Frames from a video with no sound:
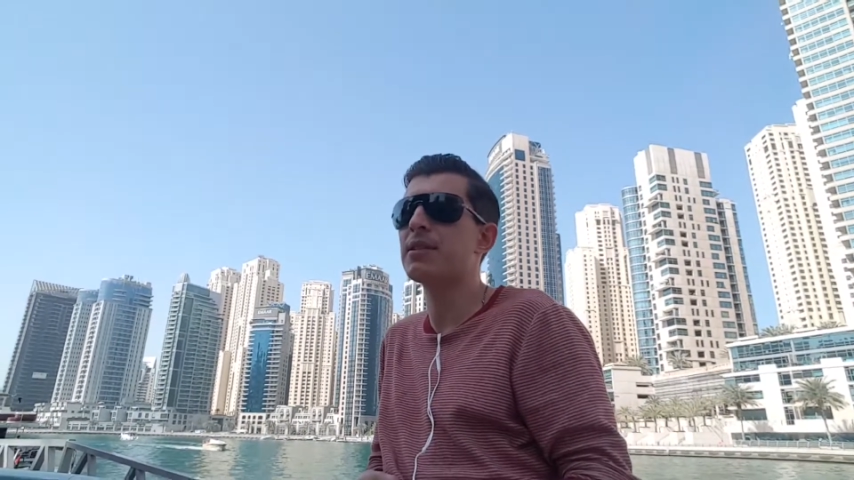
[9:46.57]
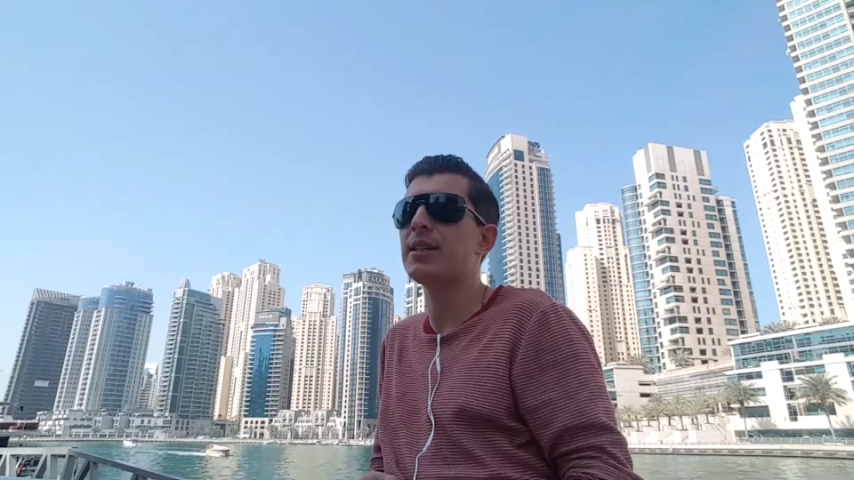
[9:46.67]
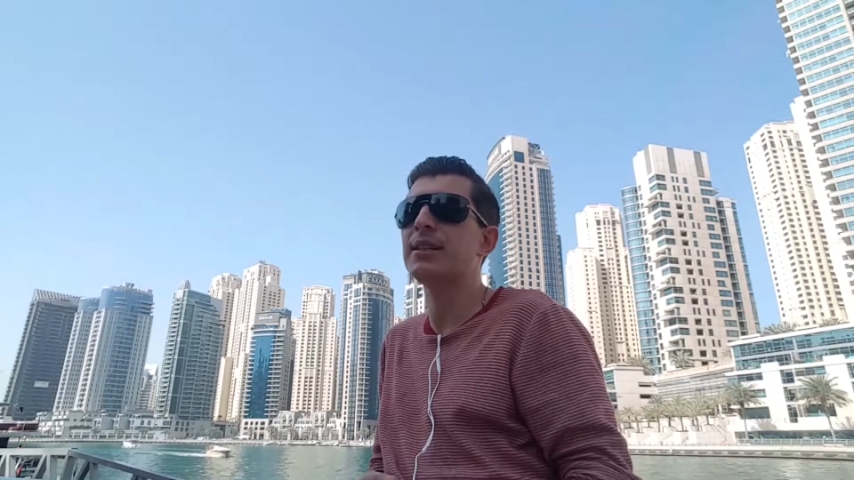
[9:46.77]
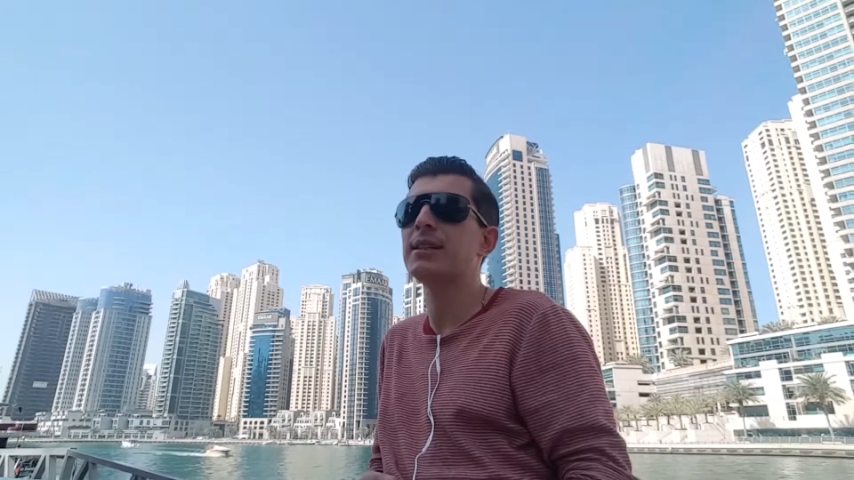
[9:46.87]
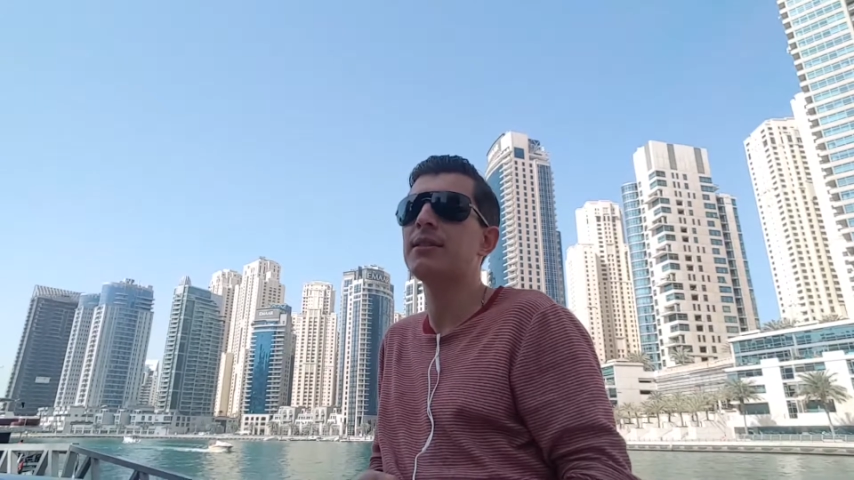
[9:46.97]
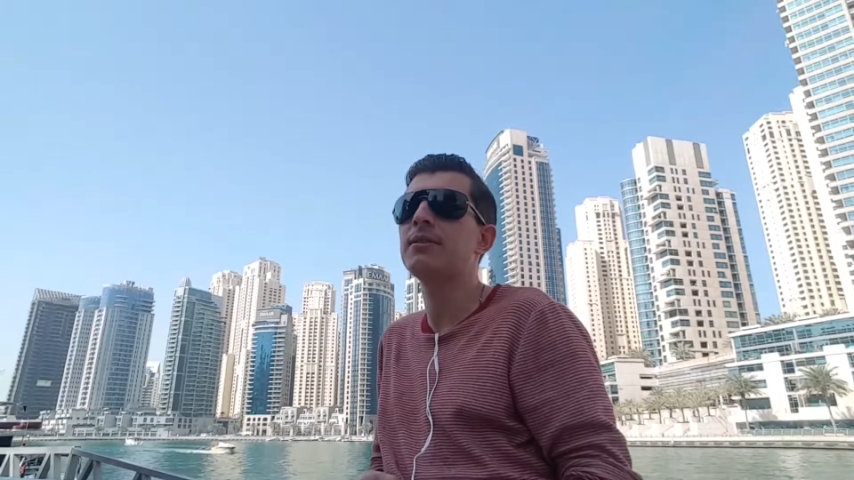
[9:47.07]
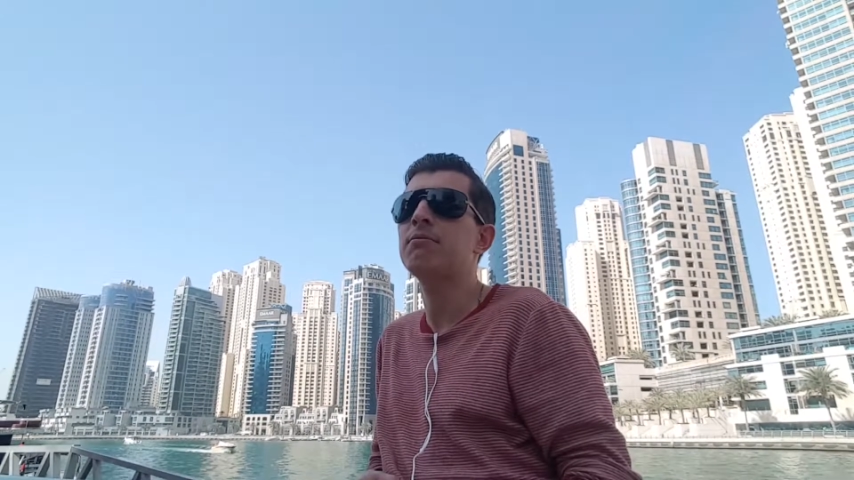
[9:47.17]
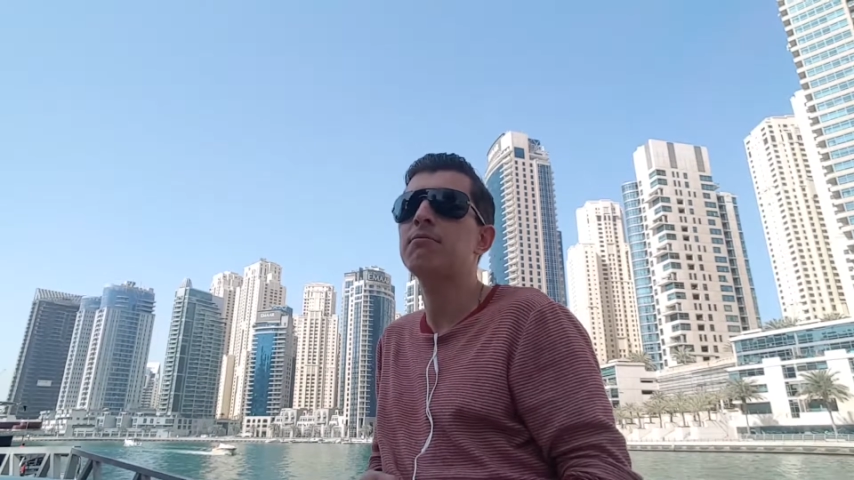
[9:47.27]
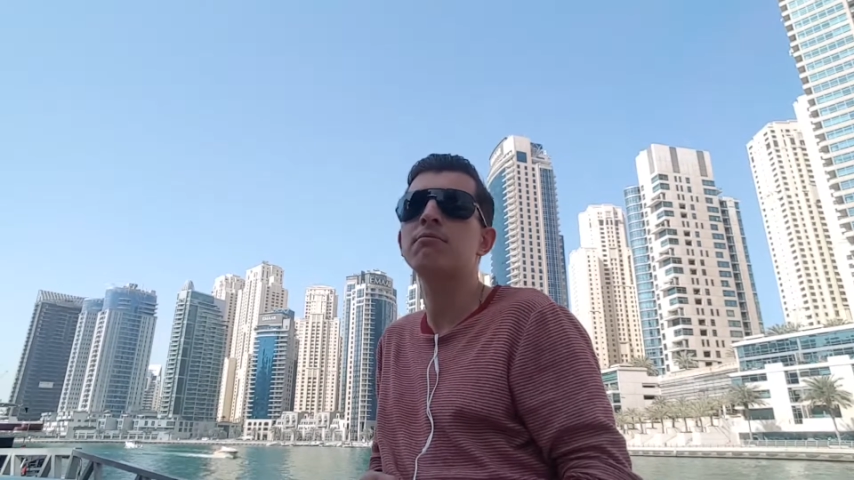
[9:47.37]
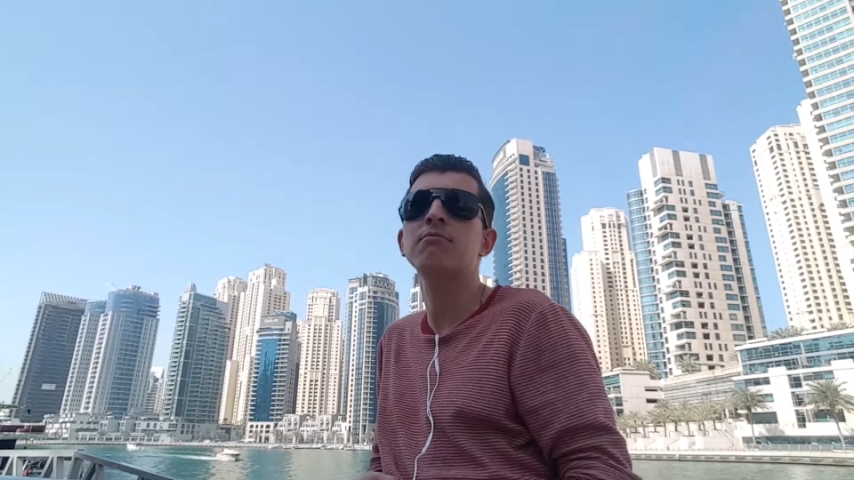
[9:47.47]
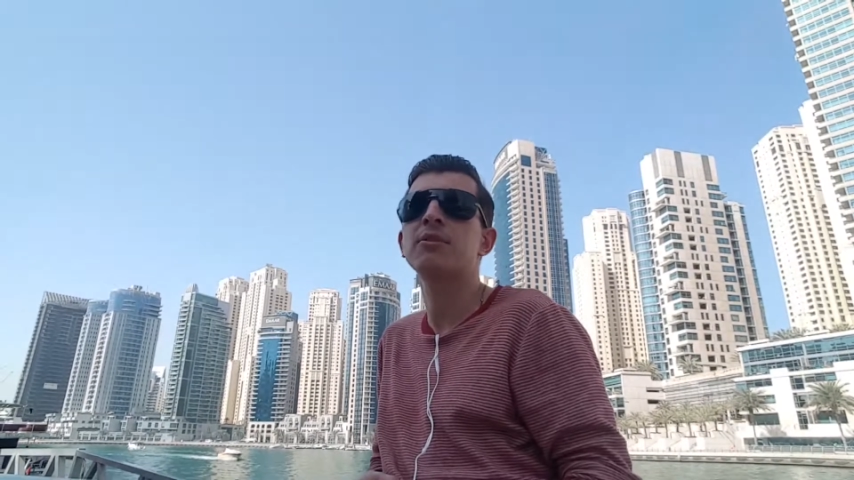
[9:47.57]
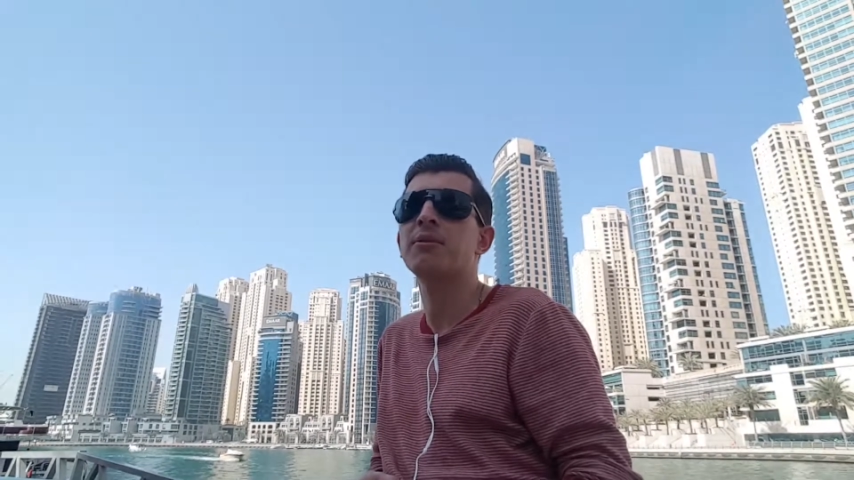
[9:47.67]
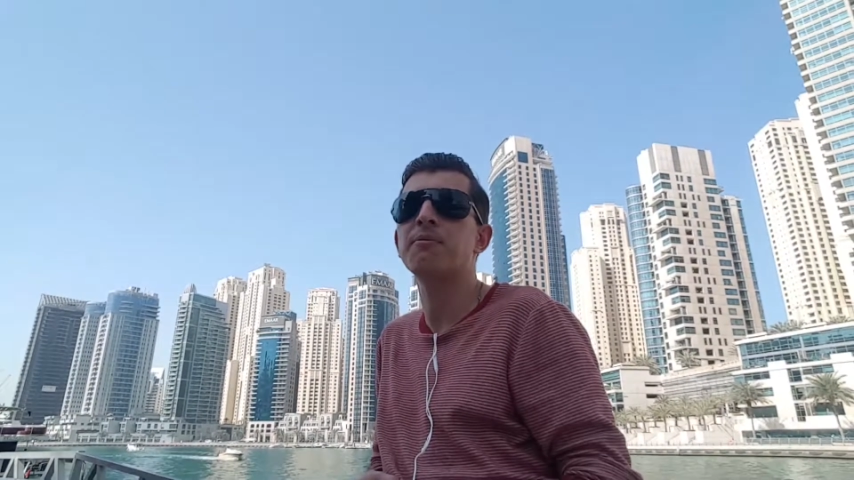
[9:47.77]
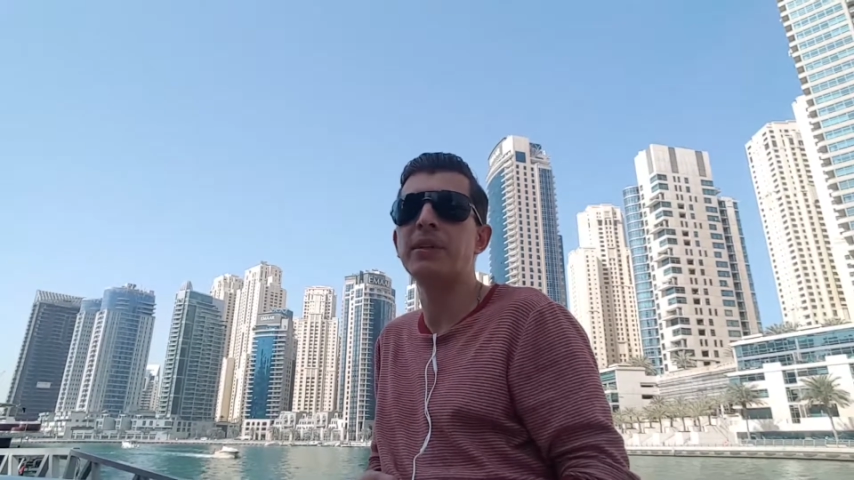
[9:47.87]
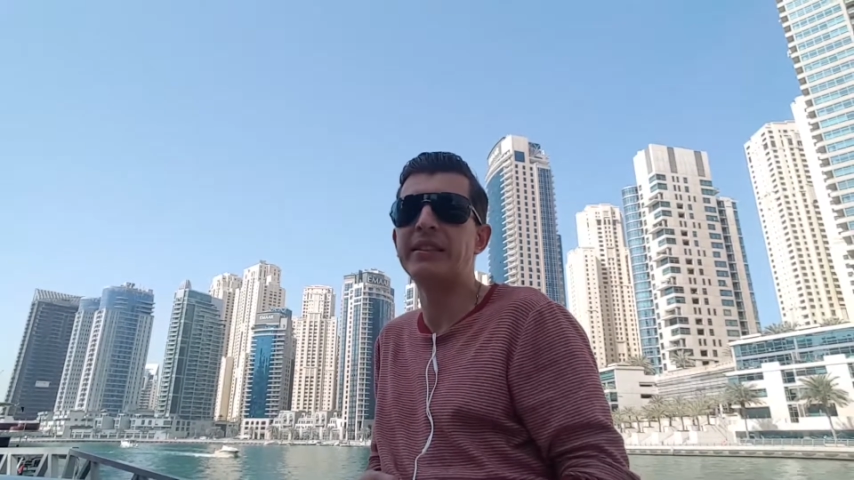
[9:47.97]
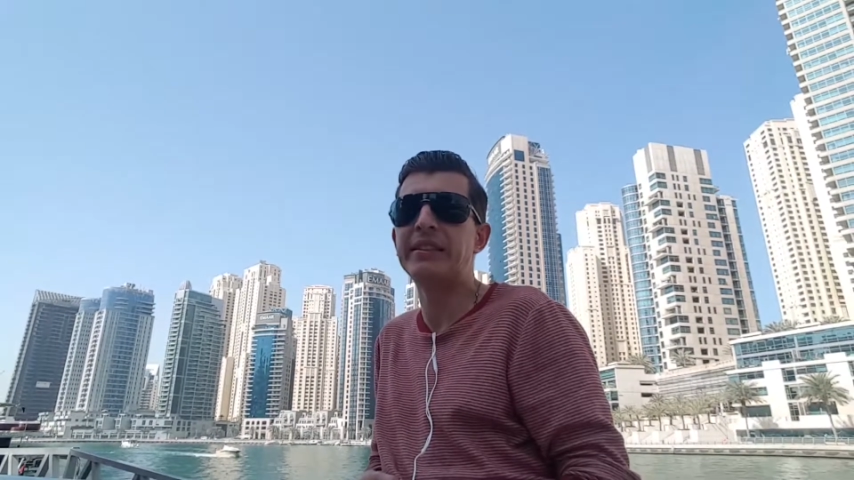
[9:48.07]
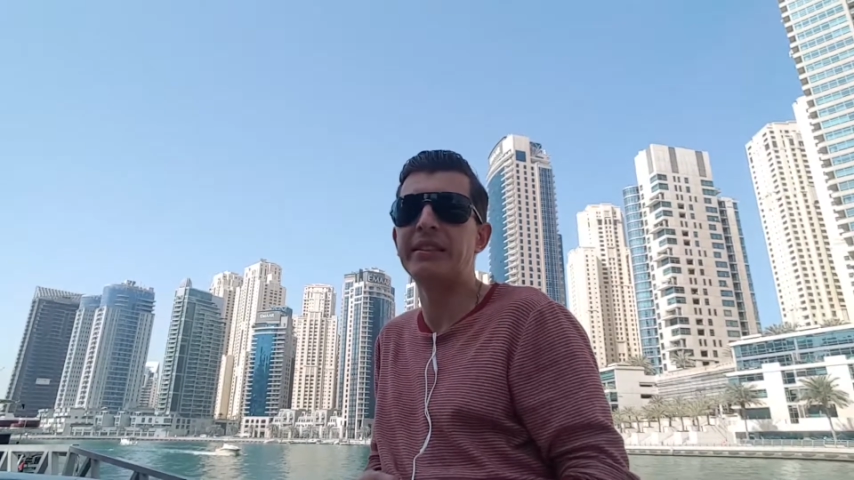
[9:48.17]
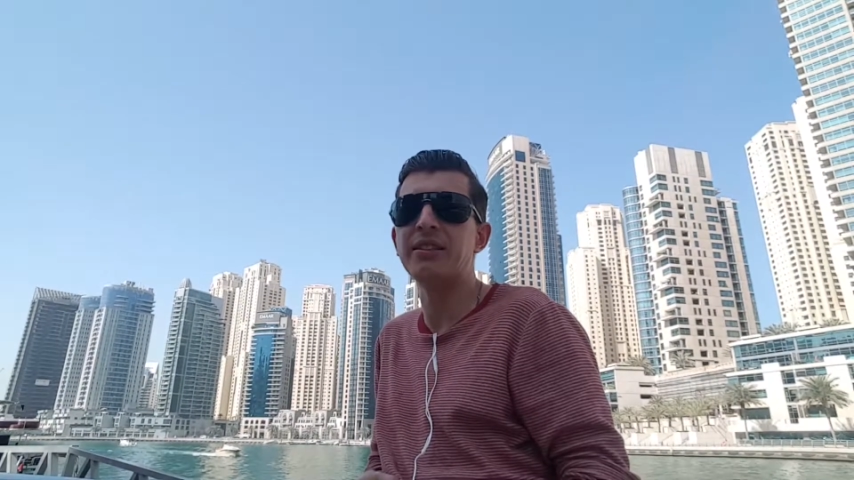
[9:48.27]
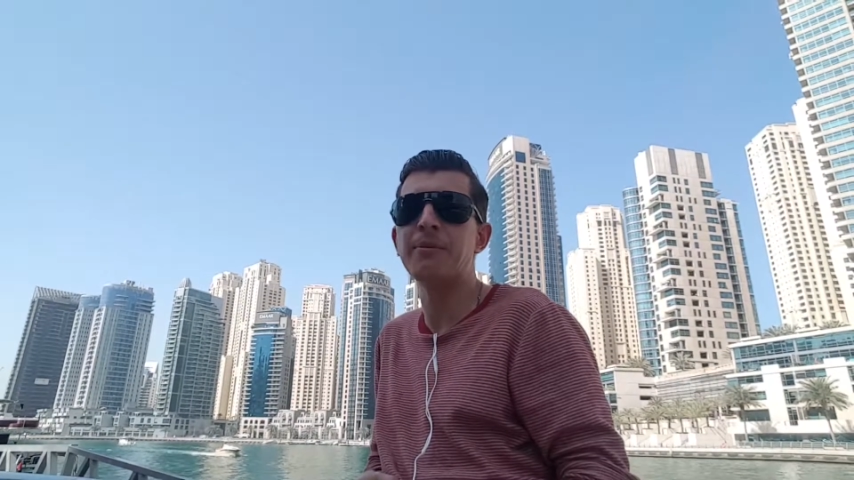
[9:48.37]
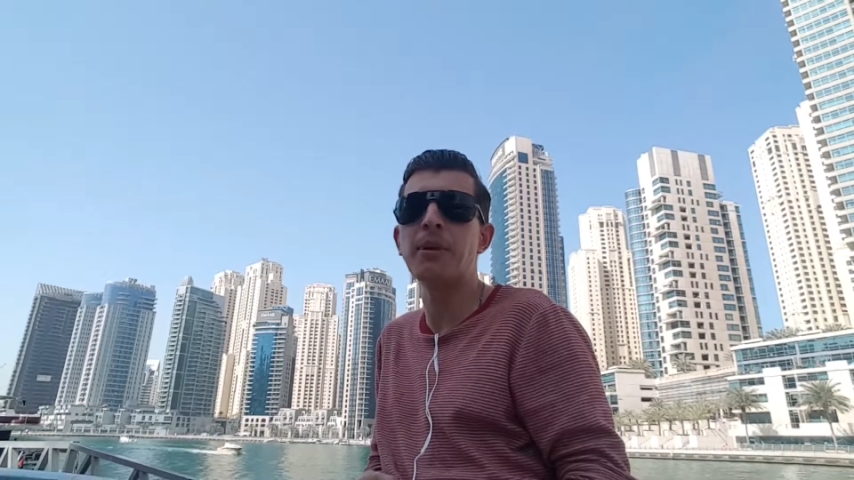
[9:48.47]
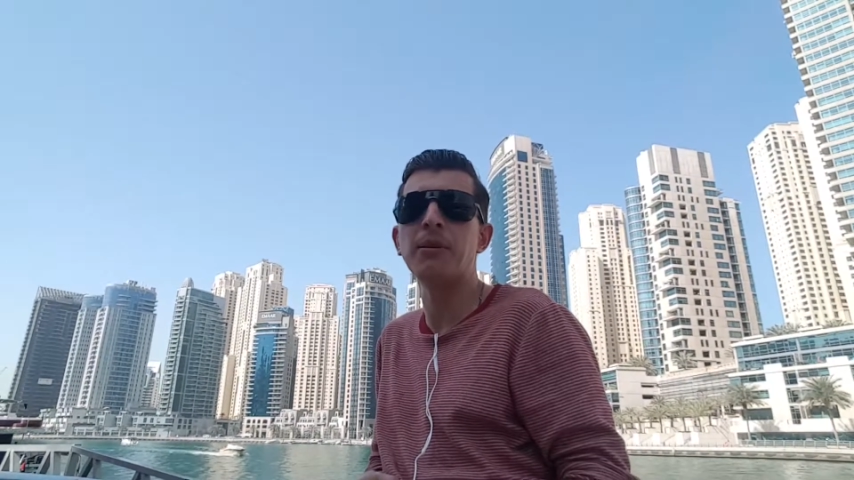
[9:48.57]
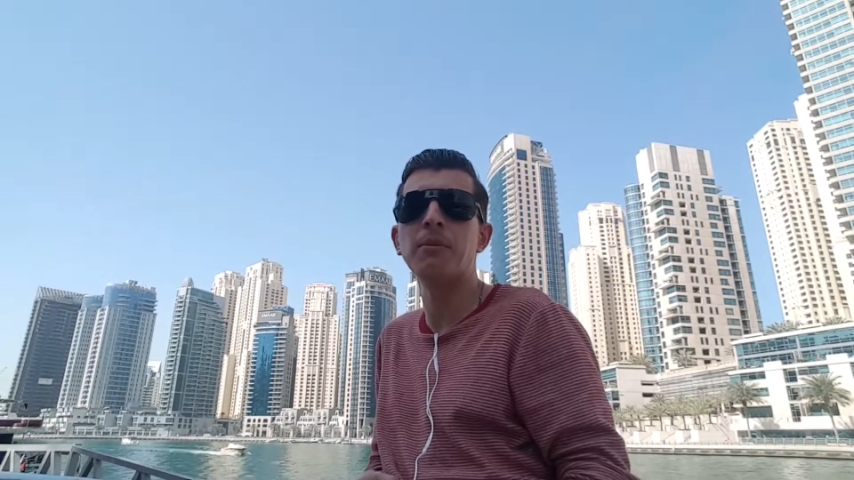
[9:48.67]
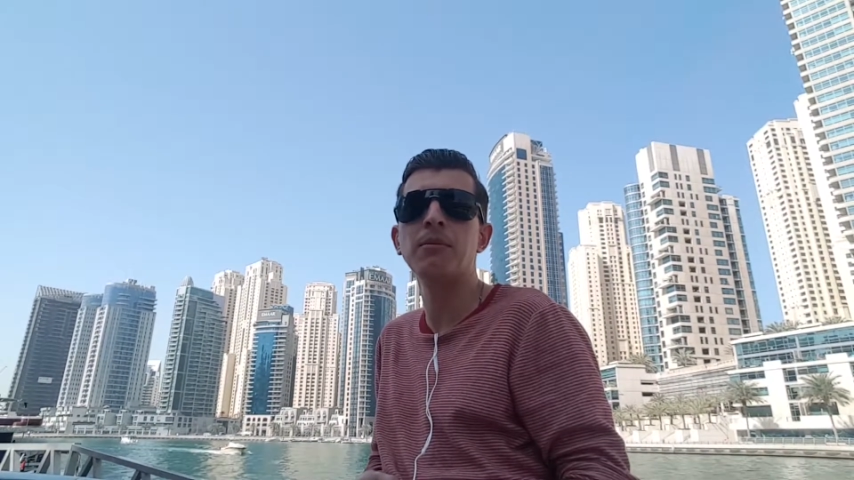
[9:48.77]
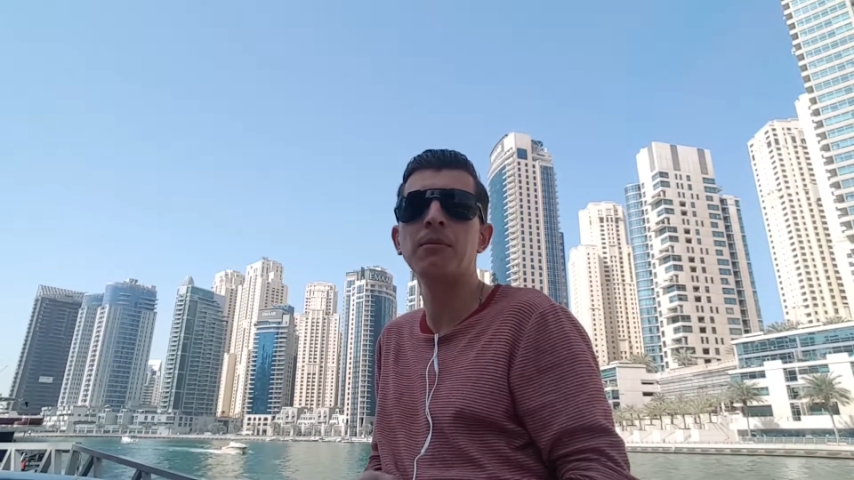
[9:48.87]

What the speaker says: sending, basically spam.